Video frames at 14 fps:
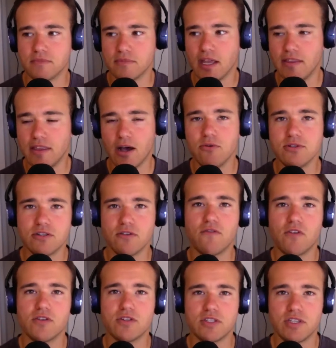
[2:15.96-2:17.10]
And that was the
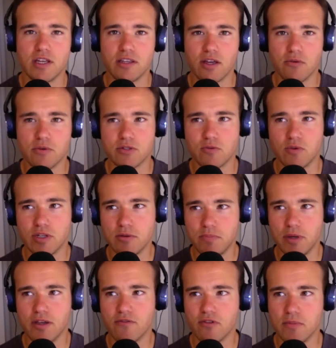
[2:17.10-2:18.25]
first thing that was really
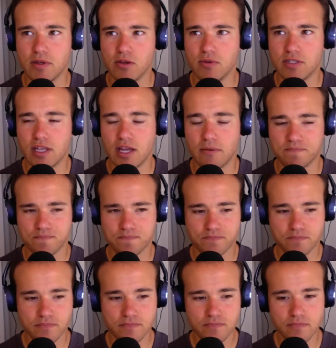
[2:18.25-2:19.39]
big for me, was that
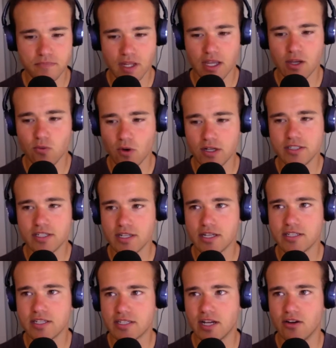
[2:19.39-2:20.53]
it wasn't
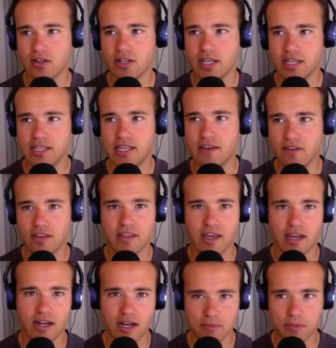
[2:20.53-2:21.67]
necessarily giving
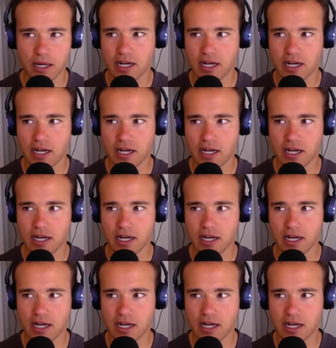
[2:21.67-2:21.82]
that up.